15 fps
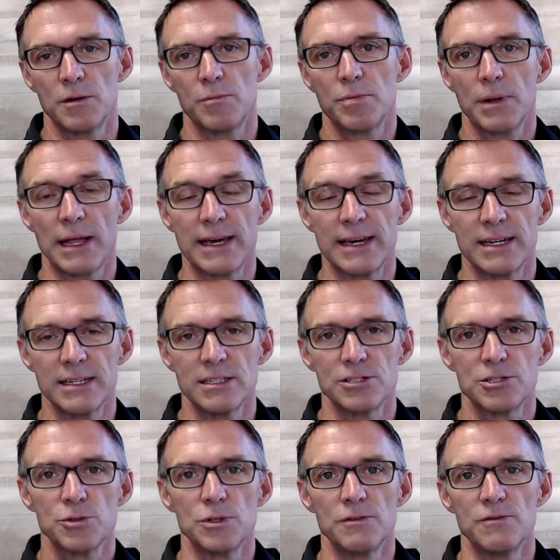plan is
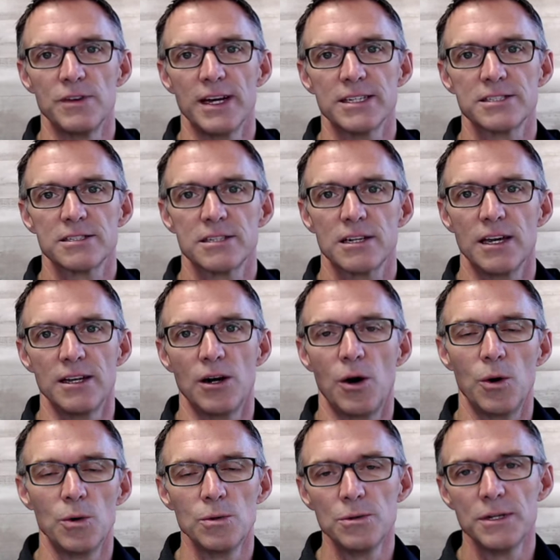to invest and
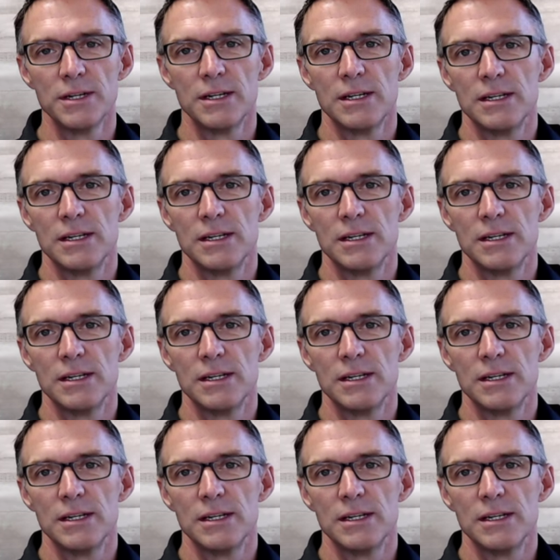hold.